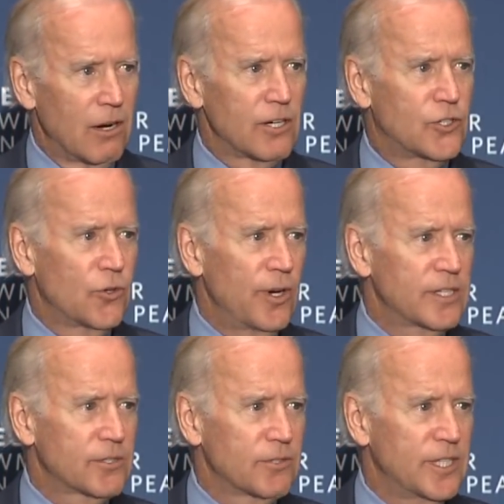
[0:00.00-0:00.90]
Our
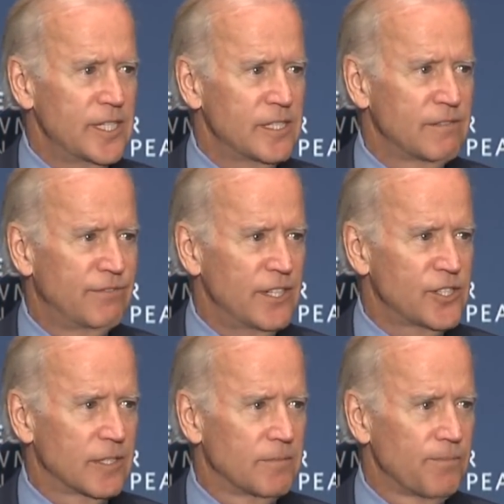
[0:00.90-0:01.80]
joint strategic
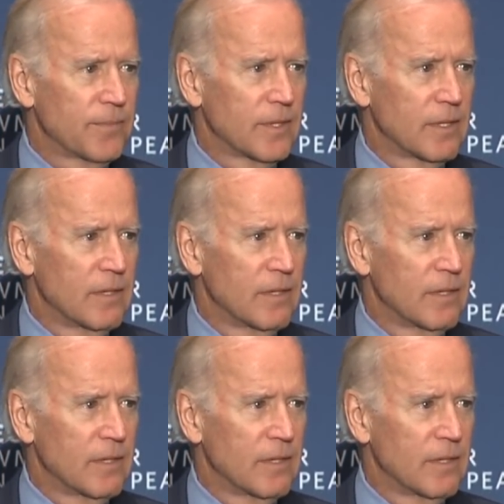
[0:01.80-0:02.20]
vision